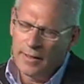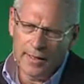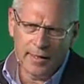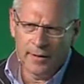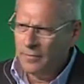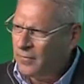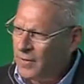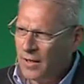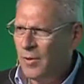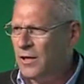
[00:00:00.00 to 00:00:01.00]
Uh,
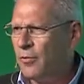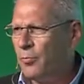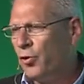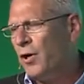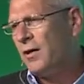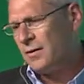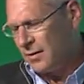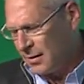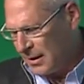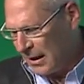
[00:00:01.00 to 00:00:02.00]
they meet our
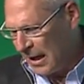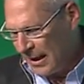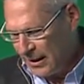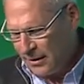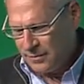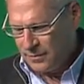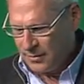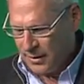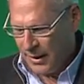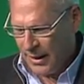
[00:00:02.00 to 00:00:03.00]
product, they like it,
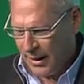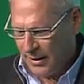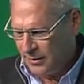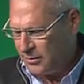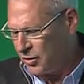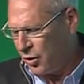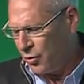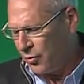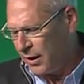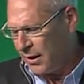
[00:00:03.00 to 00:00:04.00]
and
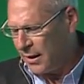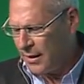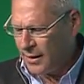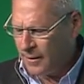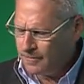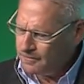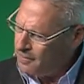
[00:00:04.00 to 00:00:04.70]
so they uh,